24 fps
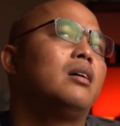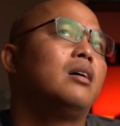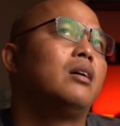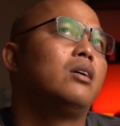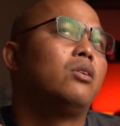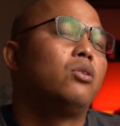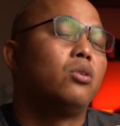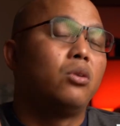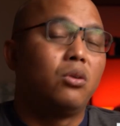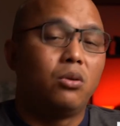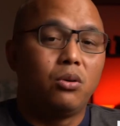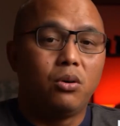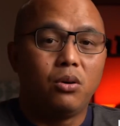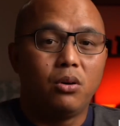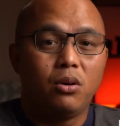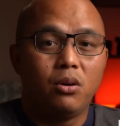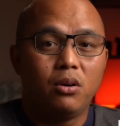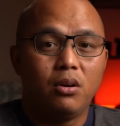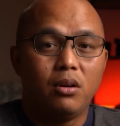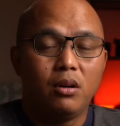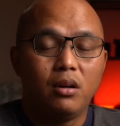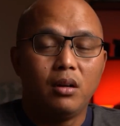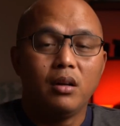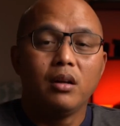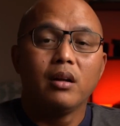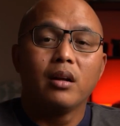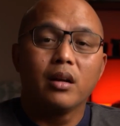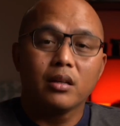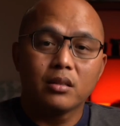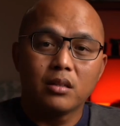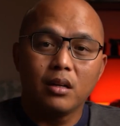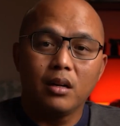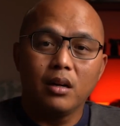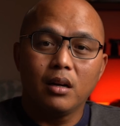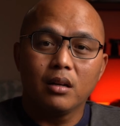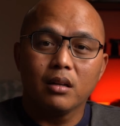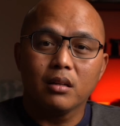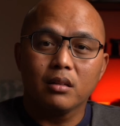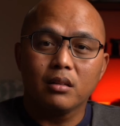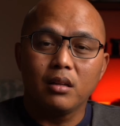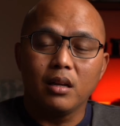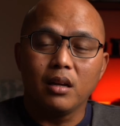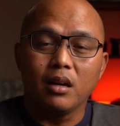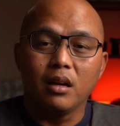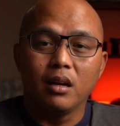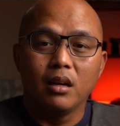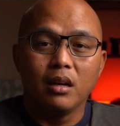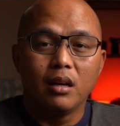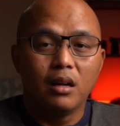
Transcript: Oh, that's another thing.